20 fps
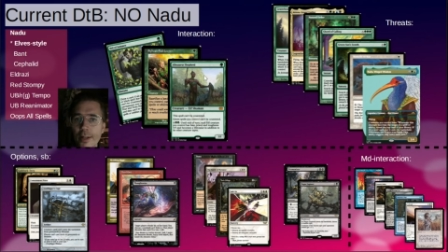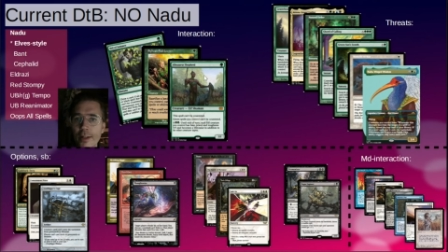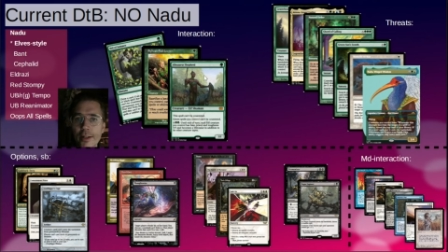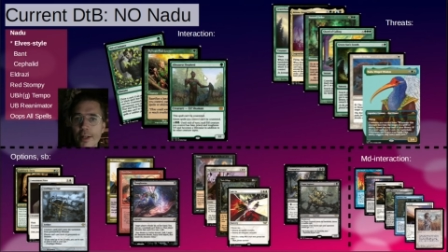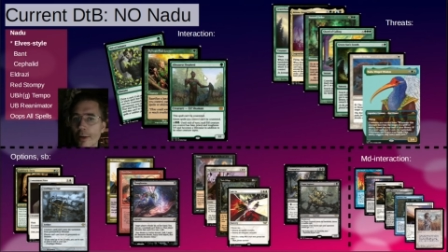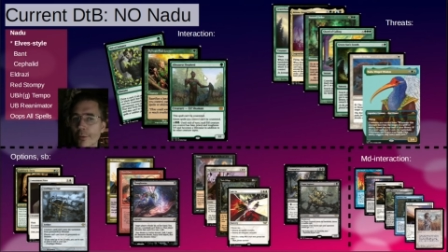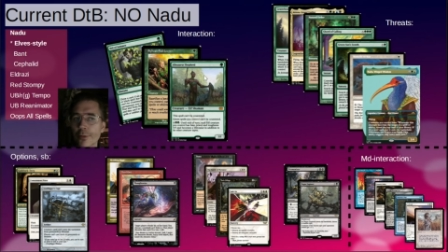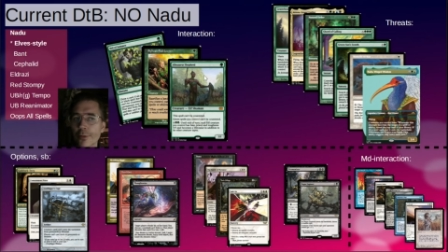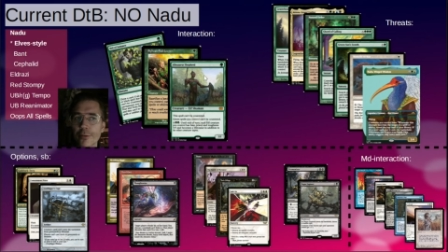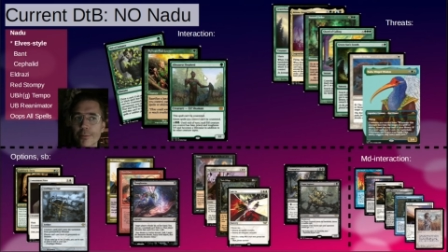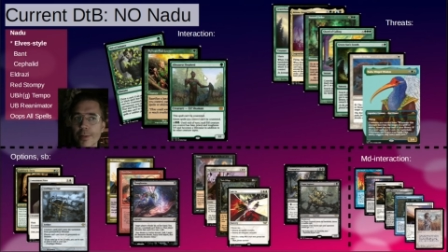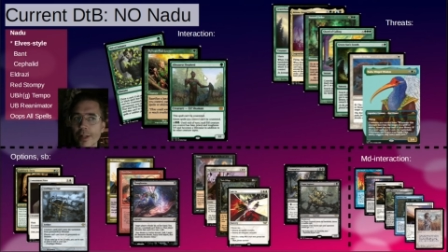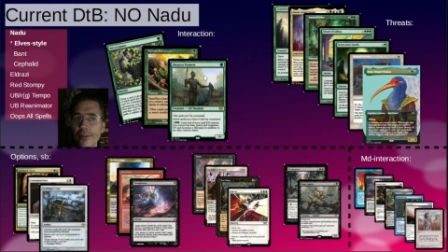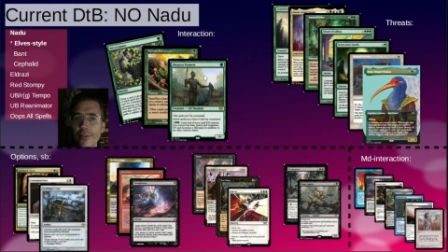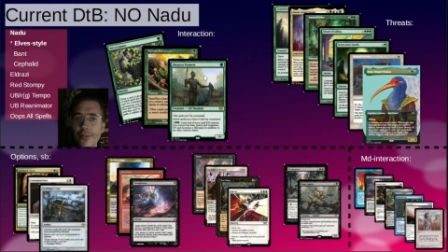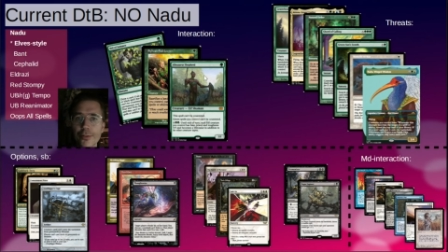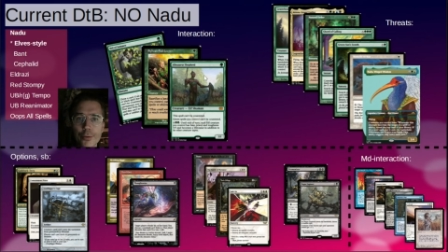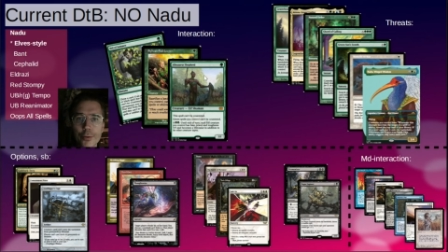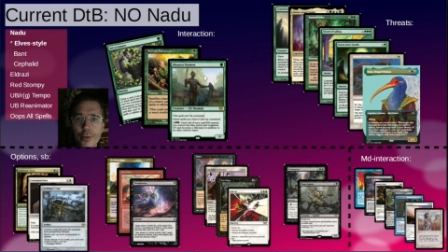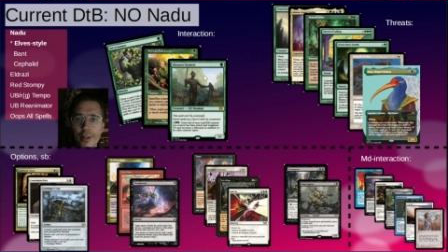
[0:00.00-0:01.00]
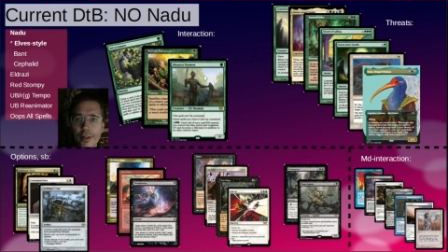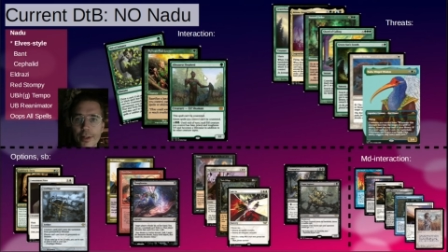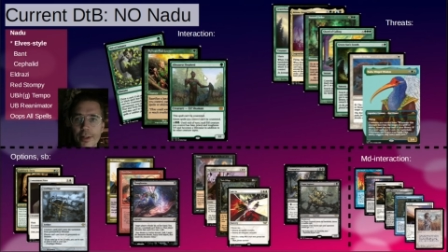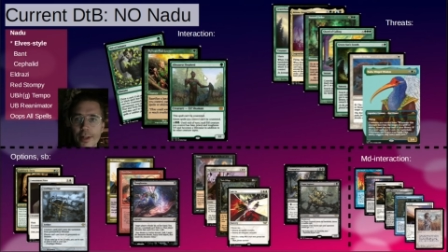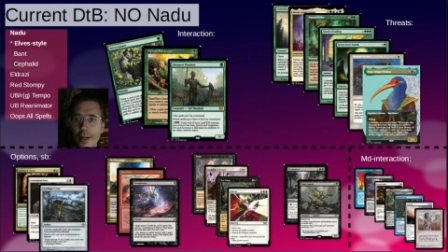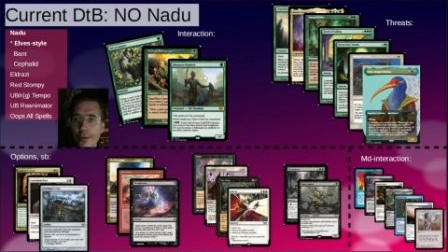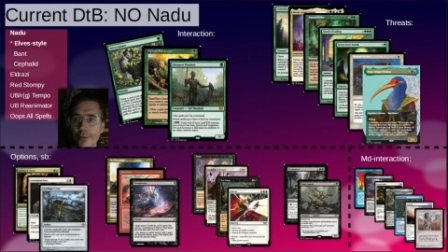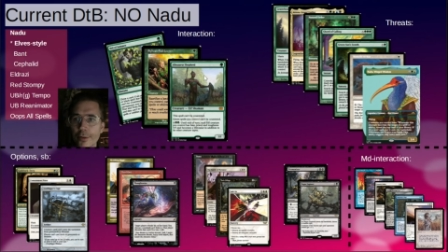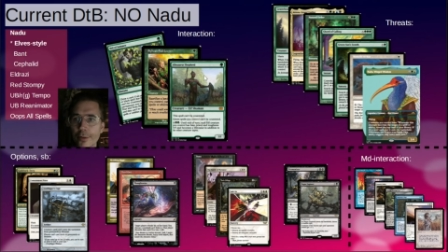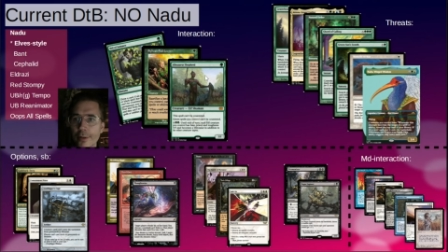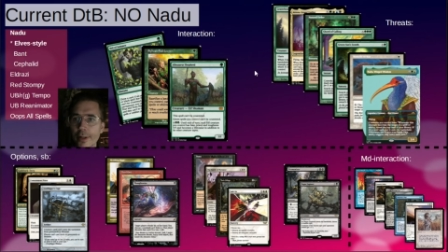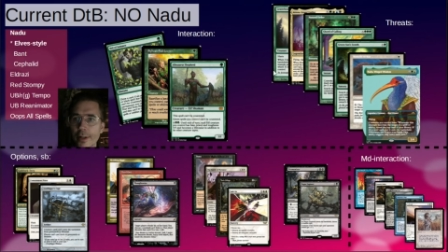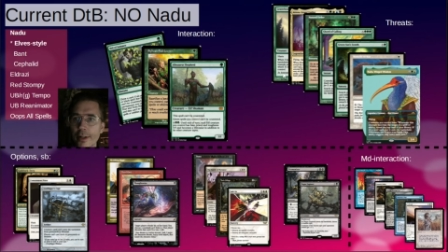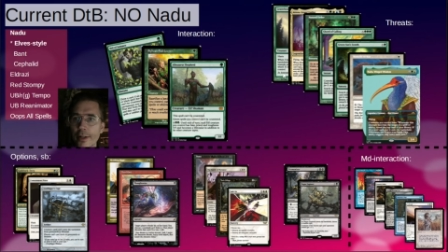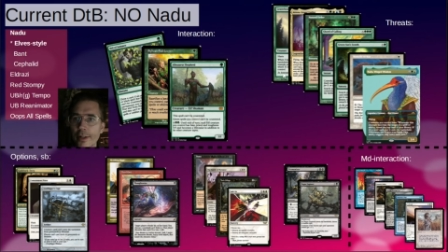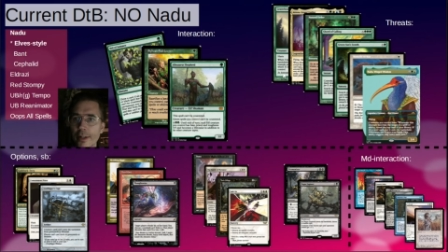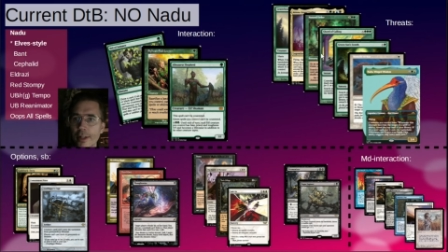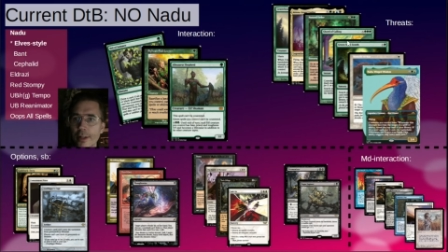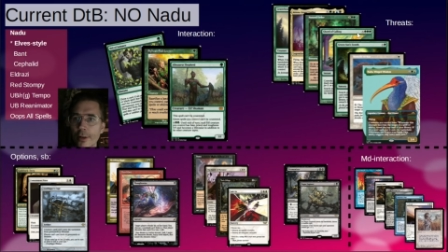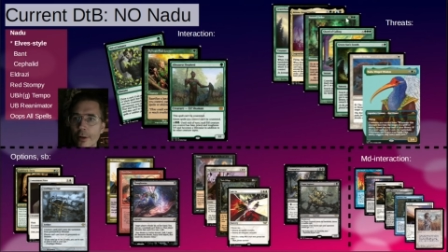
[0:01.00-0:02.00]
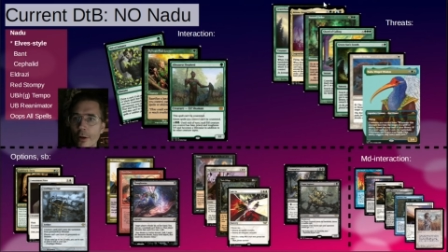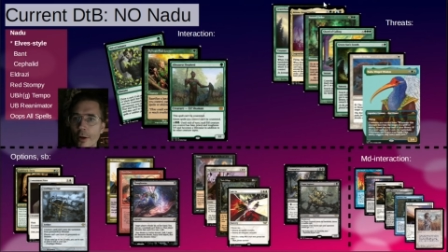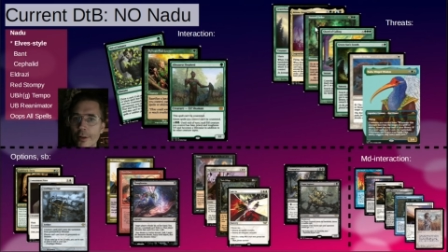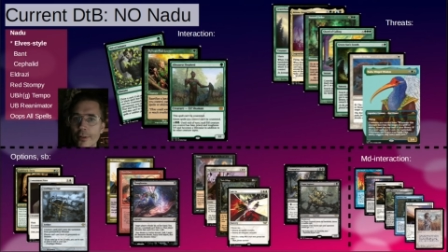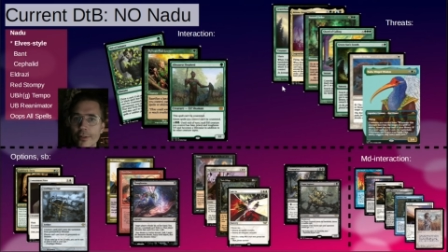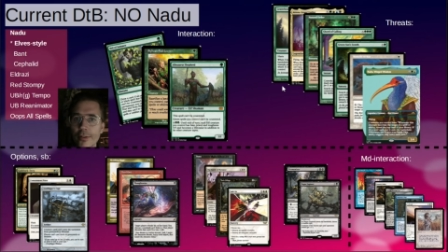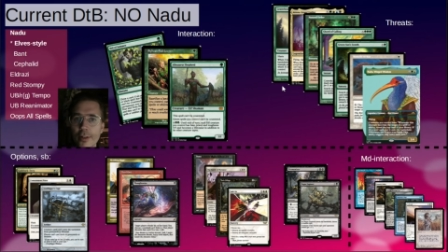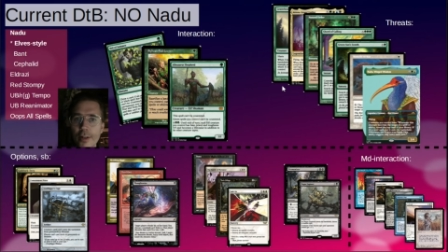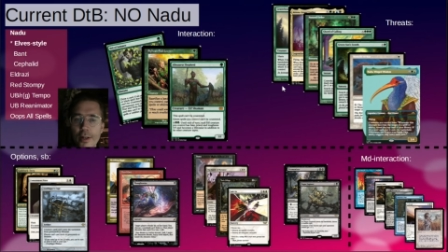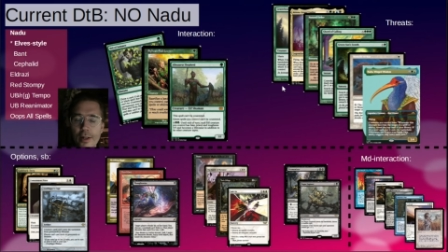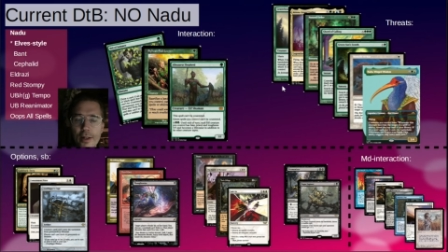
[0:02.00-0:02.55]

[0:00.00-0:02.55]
counter spells, so you can counter their key cards.